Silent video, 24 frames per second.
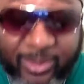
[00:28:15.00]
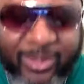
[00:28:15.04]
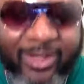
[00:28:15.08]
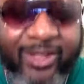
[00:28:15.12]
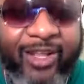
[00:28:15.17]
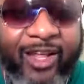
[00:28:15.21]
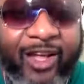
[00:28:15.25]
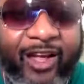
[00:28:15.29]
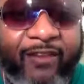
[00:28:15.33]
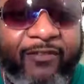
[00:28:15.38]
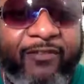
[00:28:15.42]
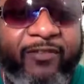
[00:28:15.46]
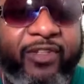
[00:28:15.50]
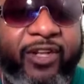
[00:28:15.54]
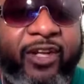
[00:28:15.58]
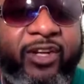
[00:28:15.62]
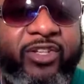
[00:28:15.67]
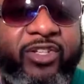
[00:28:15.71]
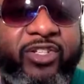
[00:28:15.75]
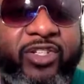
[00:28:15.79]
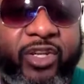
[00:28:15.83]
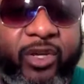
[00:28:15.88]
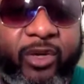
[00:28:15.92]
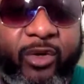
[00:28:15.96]
To love
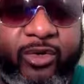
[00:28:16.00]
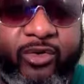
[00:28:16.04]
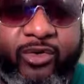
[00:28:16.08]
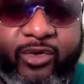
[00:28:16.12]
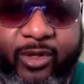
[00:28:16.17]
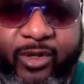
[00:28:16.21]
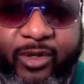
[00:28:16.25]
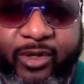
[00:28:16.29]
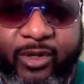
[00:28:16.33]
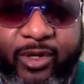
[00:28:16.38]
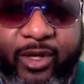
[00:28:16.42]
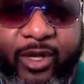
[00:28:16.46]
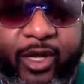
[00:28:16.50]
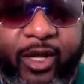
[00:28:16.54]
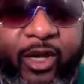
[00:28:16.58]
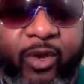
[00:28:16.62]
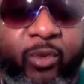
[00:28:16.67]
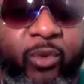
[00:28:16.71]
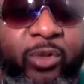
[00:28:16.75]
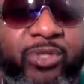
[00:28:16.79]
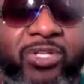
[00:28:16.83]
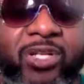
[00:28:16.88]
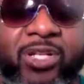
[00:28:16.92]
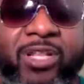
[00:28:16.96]
their children,
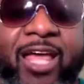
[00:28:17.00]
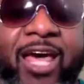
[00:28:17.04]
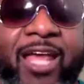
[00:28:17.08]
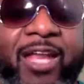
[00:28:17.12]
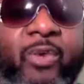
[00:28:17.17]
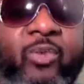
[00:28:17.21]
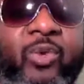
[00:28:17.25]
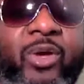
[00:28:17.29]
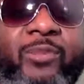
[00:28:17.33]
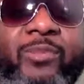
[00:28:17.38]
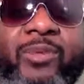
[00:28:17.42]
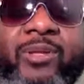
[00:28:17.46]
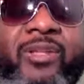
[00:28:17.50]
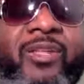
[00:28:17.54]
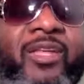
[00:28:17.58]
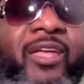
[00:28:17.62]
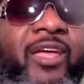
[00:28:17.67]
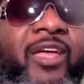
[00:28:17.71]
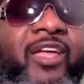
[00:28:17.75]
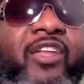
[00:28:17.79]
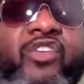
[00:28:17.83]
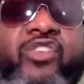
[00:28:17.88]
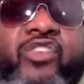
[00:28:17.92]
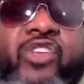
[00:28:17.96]
which a lot of
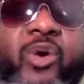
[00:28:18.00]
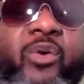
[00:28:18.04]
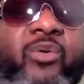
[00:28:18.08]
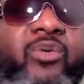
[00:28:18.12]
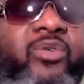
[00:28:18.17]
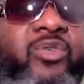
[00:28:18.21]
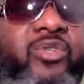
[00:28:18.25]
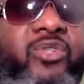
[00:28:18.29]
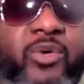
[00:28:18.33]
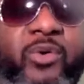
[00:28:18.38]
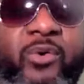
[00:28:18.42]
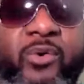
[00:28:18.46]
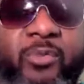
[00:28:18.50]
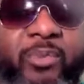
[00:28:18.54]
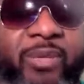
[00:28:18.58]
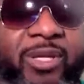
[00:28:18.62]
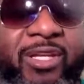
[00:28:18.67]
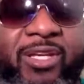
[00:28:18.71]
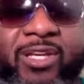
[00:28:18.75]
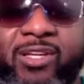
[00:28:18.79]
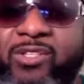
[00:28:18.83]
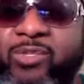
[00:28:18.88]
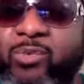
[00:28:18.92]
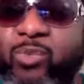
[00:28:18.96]
women don't do,
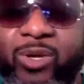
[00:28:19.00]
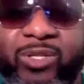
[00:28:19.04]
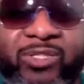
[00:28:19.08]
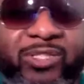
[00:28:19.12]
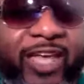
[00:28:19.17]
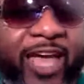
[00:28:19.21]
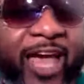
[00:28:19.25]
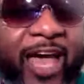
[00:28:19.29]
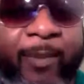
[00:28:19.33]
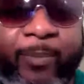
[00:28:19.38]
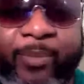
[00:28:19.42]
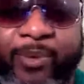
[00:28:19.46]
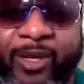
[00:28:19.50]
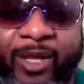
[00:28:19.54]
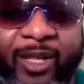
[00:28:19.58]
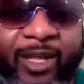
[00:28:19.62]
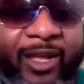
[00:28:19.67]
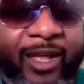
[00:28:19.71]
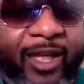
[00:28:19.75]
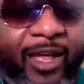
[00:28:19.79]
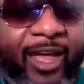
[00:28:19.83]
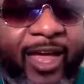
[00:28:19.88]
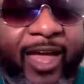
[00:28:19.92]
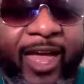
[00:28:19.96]
because what's
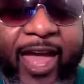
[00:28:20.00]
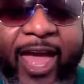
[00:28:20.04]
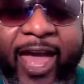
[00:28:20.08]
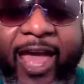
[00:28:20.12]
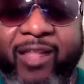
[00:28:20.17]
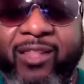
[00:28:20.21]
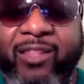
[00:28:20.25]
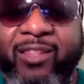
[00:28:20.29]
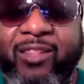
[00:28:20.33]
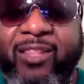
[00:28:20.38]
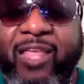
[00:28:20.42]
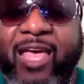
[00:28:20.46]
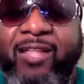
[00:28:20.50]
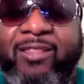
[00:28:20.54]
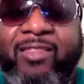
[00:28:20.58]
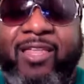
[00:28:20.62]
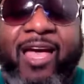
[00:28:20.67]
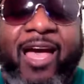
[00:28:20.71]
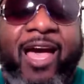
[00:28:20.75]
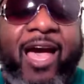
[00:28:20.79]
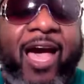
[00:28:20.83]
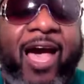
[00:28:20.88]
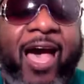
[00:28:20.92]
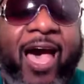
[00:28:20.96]
happening at an
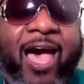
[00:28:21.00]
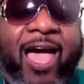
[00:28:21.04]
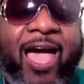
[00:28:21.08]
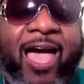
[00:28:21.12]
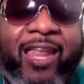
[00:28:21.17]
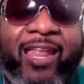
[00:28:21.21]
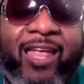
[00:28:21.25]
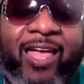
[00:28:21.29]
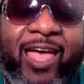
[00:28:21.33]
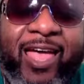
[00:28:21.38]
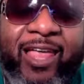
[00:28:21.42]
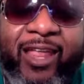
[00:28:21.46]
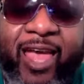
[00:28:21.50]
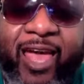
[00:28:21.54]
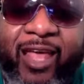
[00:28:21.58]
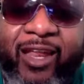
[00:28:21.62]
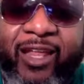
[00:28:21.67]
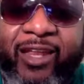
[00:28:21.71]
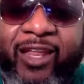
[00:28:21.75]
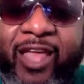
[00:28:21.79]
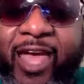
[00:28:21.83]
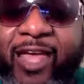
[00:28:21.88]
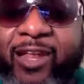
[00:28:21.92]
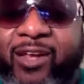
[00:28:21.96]

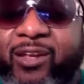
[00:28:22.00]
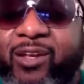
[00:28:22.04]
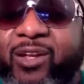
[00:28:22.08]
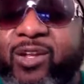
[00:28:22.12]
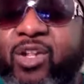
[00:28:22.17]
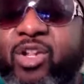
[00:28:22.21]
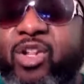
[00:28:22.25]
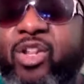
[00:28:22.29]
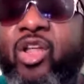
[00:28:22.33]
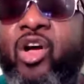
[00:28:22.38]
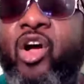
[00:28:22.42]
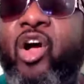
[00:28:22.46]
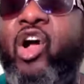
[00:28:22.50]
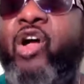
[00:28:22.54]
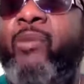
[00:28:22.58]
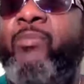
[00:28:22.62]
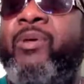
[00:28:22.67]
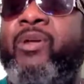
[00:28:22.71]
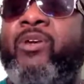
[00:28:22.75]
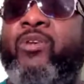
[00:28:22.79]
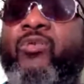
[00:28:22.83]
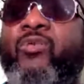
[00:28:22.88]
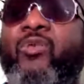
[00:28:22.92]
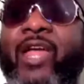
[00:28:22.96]

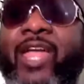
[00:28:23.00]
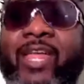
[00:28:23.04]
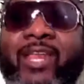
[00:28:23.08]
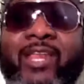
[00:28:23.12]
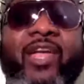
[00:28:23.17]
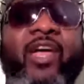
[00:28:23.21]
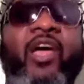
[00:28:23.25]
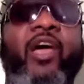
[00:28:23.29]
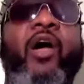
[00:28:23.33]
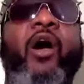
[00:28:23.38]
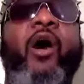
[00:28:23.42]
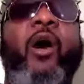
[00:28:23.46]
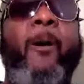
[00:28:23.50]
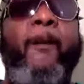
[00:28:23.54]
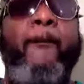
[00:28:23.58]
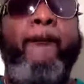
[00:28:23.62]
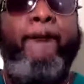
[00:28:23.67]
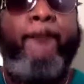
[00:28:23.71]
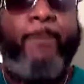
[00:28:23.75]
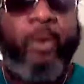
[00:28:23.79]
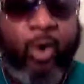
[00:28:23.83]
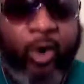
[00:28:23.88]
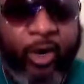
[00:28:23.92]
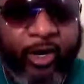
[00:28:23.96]
alarming rate?
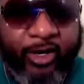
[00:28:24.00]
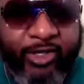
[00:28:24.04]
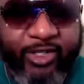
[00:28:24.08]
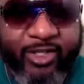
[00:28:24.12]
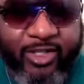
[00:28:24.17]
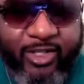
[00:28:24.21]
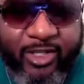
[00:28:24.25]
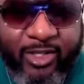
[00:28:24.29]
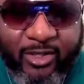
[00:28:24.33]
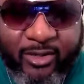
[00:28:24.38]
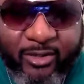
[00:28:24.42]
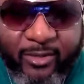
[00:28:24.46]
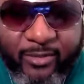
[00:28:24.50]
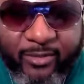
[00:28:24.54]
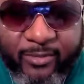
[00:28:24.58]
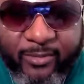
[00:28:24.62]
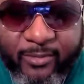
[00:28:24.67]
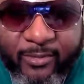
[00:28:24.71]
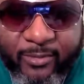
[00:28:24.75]
Abortion.